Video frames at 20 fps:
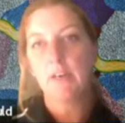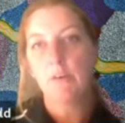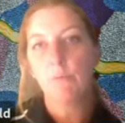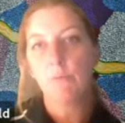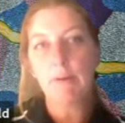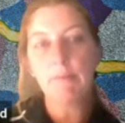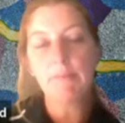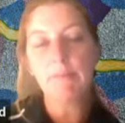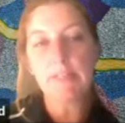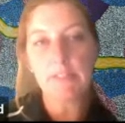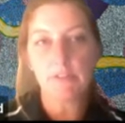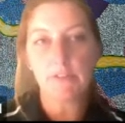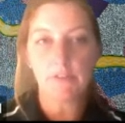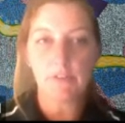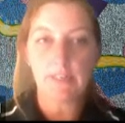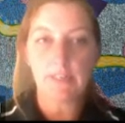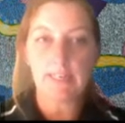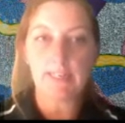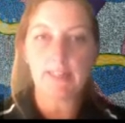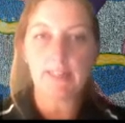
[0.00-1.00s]
when we
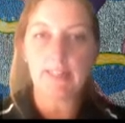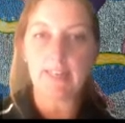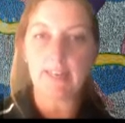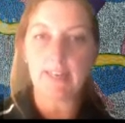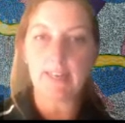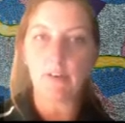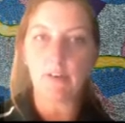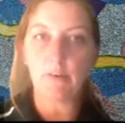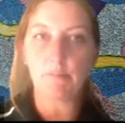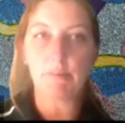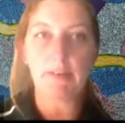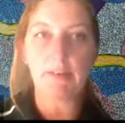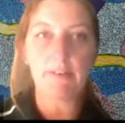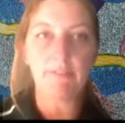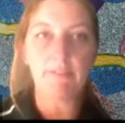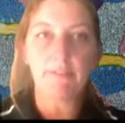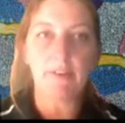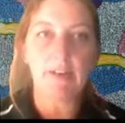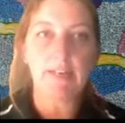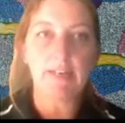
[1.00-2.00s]
do need the help in
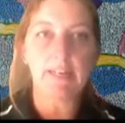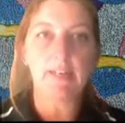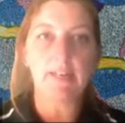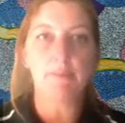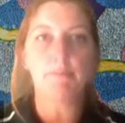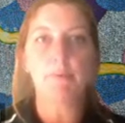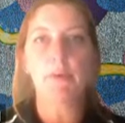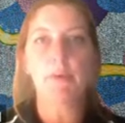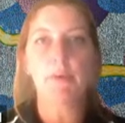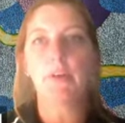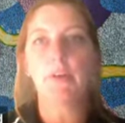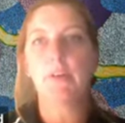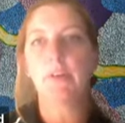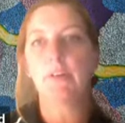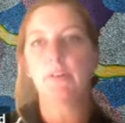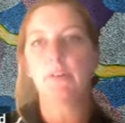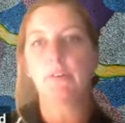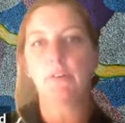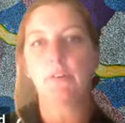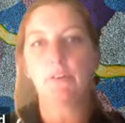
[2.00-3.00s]
finding a
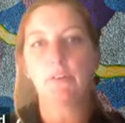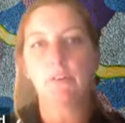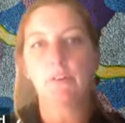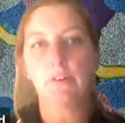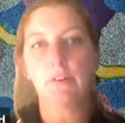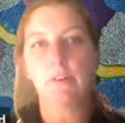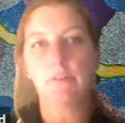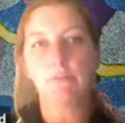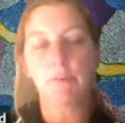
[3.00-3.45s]
bird or